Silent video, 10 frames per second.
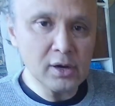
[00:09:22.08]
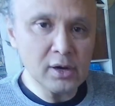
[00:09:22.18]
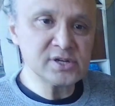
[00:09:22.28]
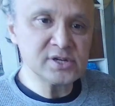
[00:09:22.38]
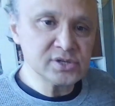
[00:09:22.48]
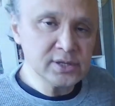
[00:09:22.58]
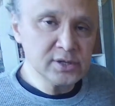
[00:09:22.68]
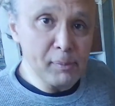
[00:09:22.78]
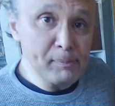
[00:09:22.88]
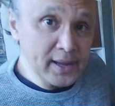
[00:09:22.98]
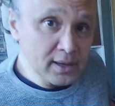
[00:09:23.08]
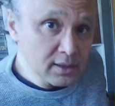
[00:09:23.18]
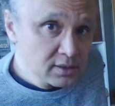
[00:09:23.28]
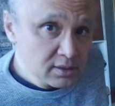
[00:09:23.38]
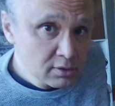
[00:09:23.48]
originally Joppe
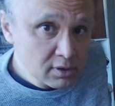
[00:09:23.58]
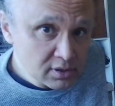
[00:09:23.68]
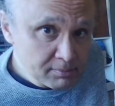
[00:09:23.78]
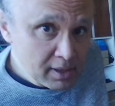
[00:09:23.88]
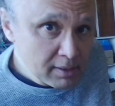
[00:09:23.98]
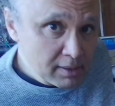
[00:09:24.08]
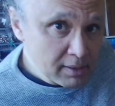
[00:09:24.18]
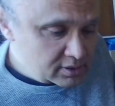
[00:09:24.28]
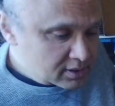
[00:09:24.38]
Pele, look him up on